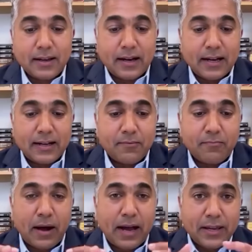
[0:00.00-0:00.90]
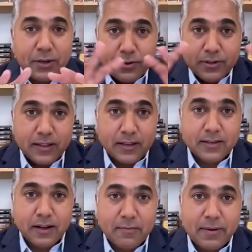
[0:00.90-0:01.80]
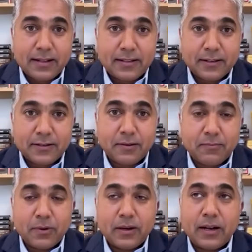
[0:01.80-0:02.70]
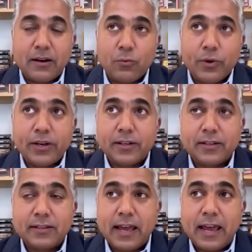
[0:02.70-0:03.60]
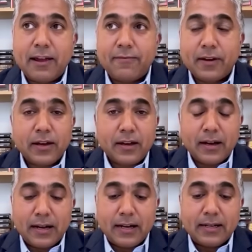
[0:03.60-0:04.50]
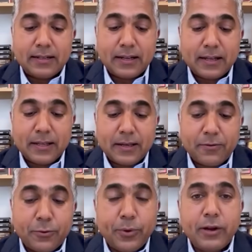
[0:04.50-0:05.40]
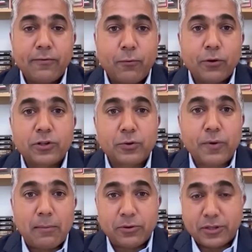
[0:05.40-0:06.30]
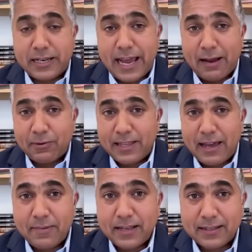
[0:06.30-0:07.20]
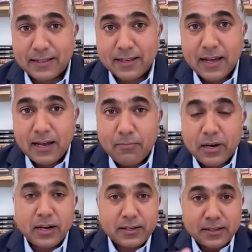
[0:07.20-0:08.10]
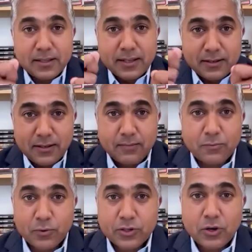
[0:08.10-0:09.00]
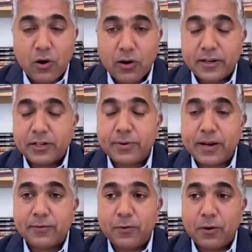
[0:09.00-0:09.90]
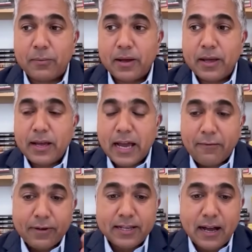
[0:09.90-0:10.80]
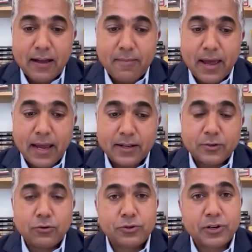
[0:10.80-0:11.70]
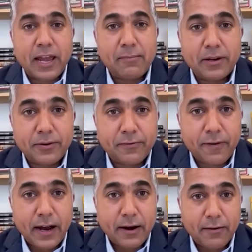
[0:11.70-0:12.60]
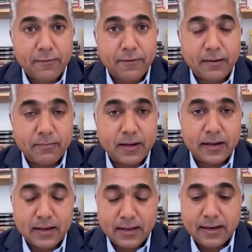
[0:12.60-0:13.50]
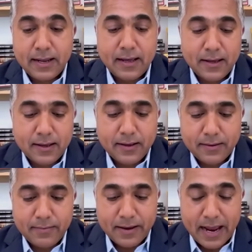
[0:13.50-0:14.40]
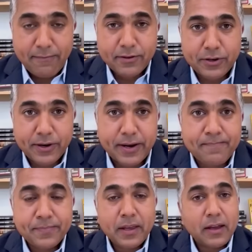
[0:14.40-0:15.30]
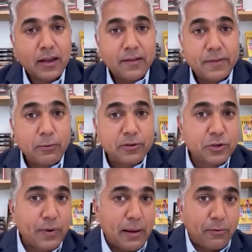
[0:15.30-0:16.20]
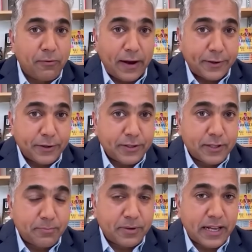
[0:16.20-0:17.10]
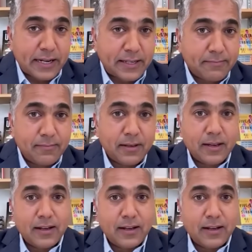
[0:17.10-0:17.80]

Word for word: uh, by using this automated system, uh, we could save Uh, uh, three or four scrambles a day. And what that means is because the system was so hard to transform, every time a soldier came under fire from uh, an, uh, an adversary, they would scramble fighters to protect him.